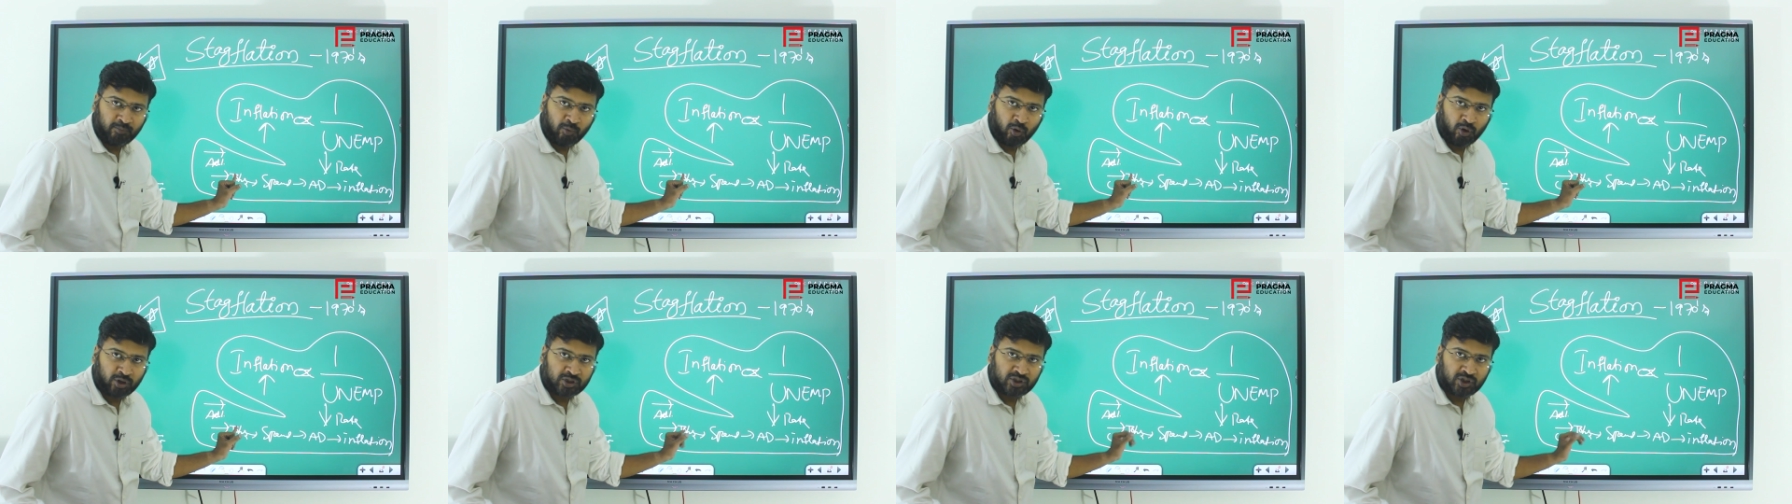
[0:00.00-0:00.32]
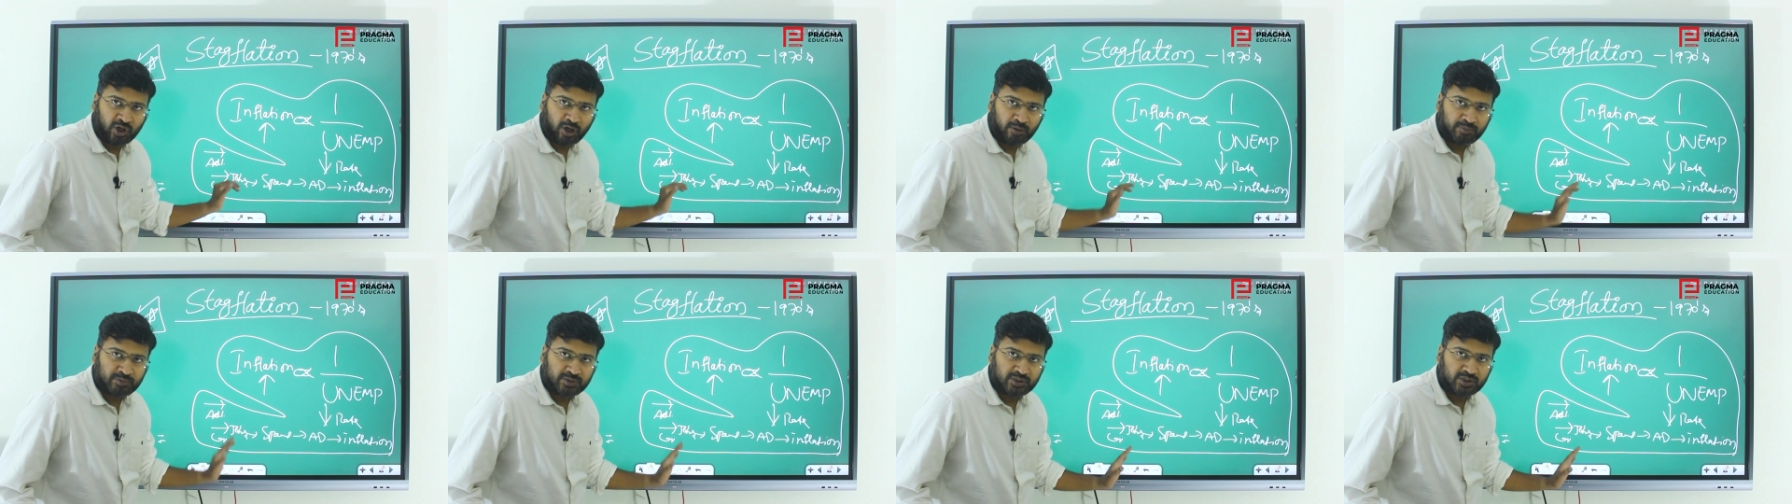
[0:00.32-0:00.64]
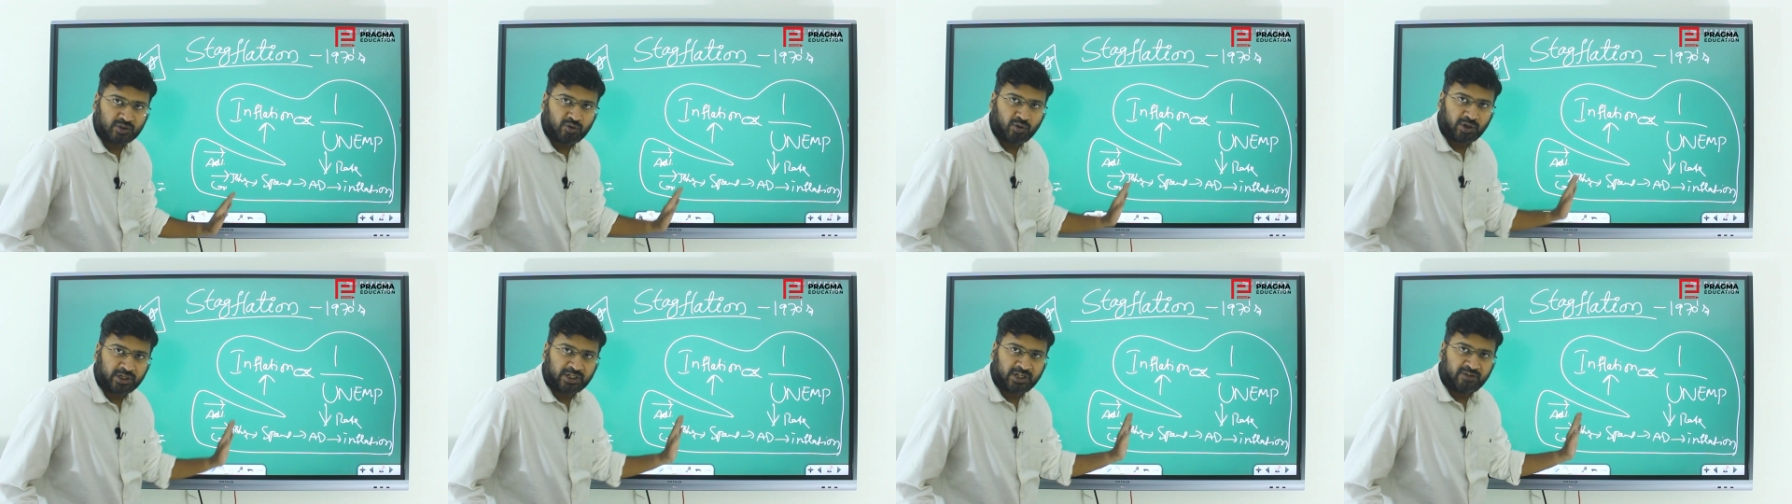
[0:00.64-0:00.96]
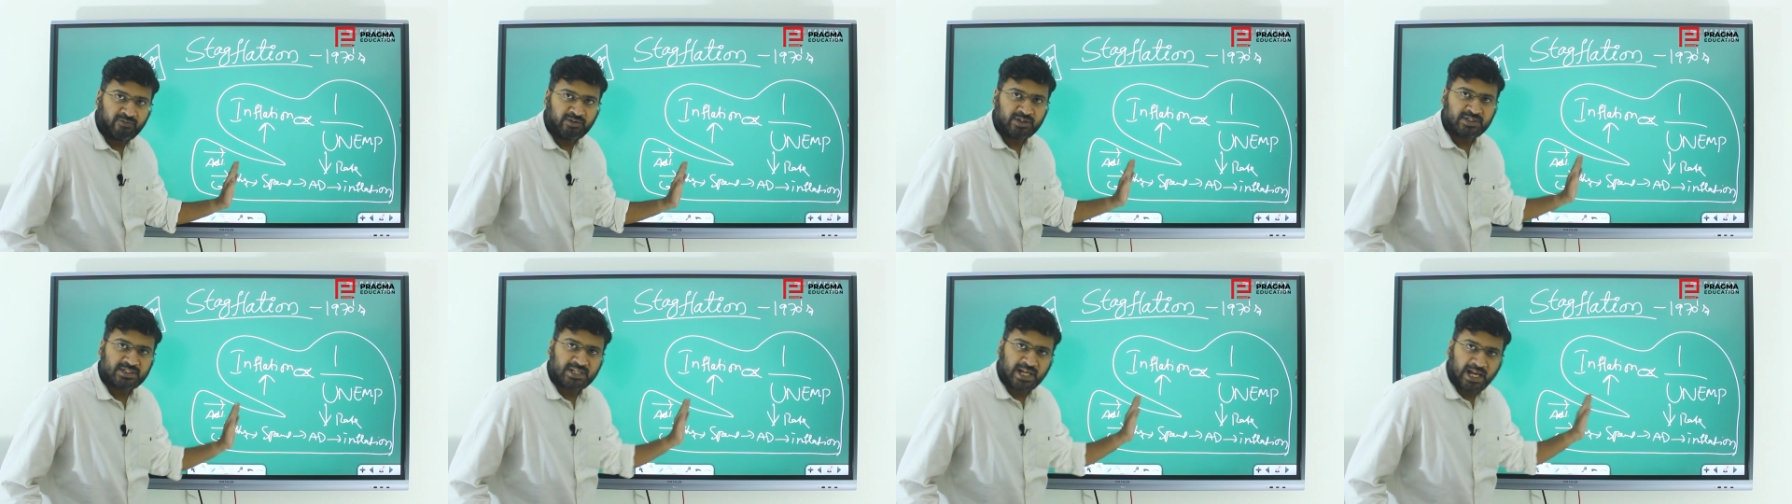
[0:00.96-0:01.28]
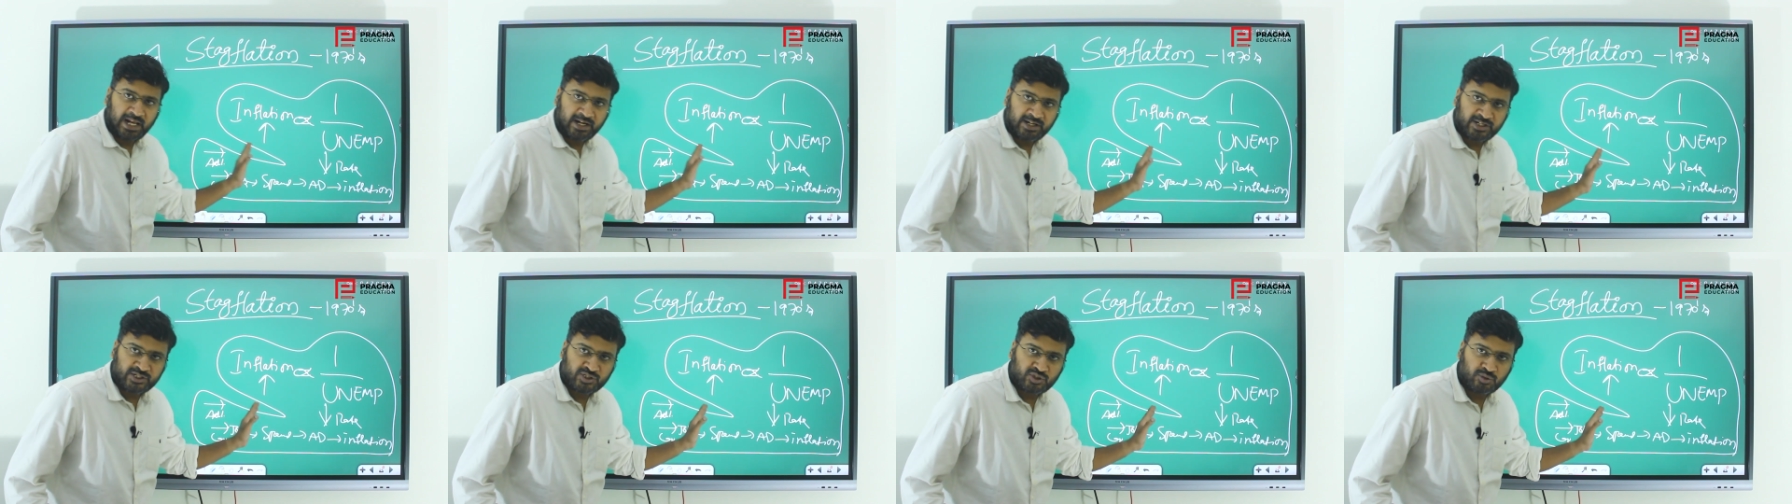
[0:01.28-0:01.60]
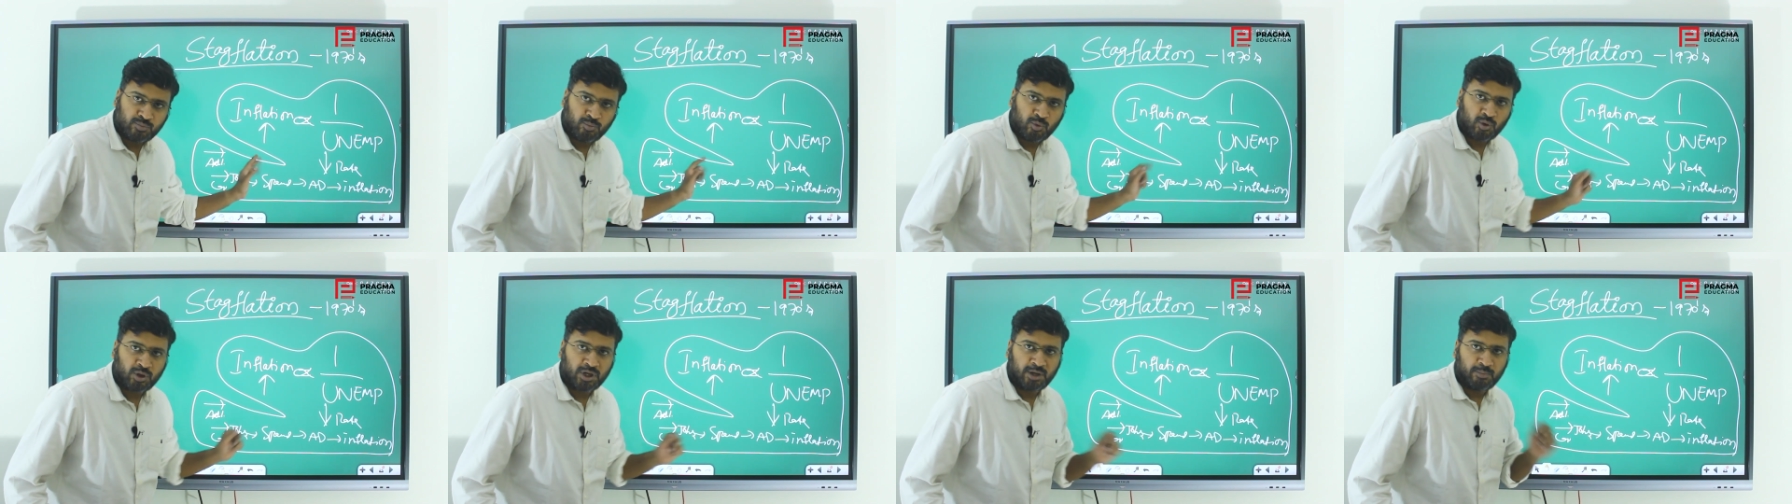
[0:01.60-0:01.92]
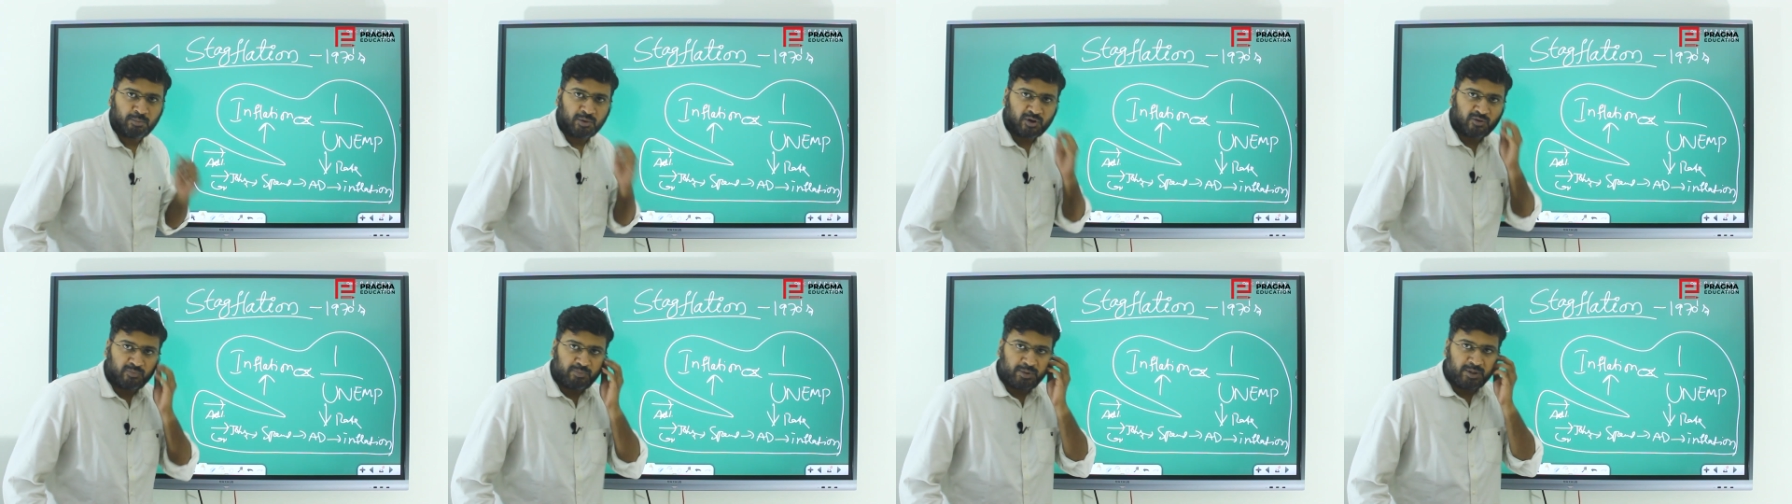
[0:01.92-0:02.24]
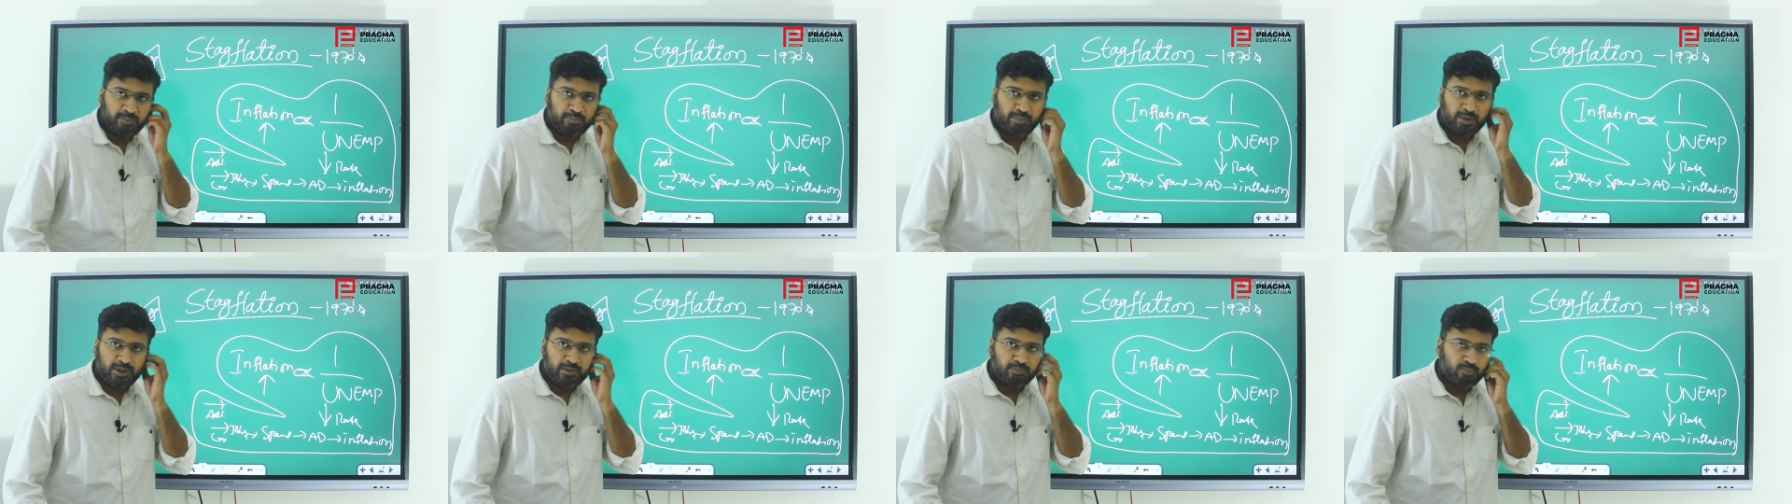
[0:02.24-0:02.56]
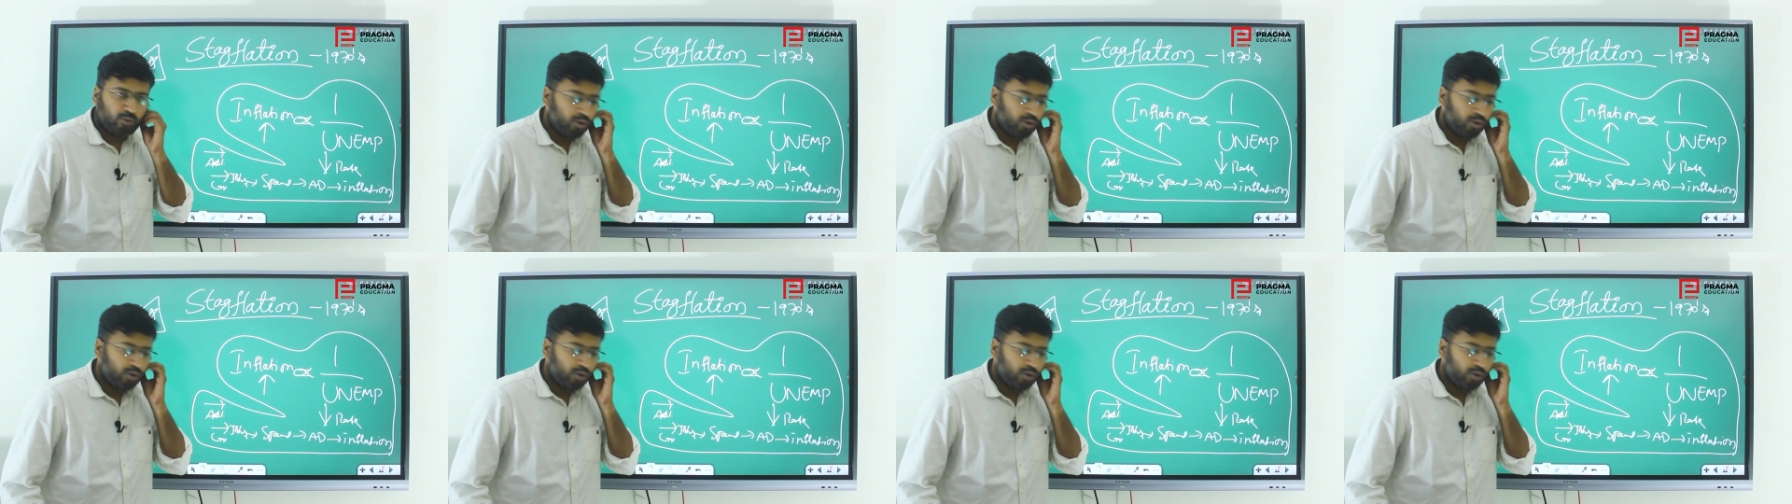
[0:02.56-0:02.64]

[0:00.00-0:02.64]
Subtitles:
more jobs, you are giving salaries to more number of people